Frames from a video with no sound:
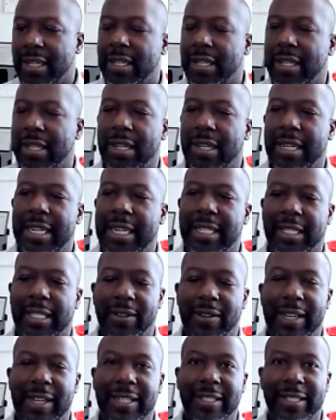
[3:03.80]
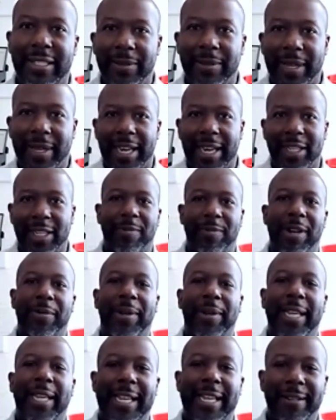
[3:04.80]
All right, let's go ahead and see what kind of spray we
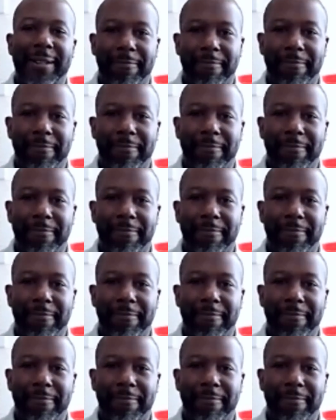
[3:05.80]
got.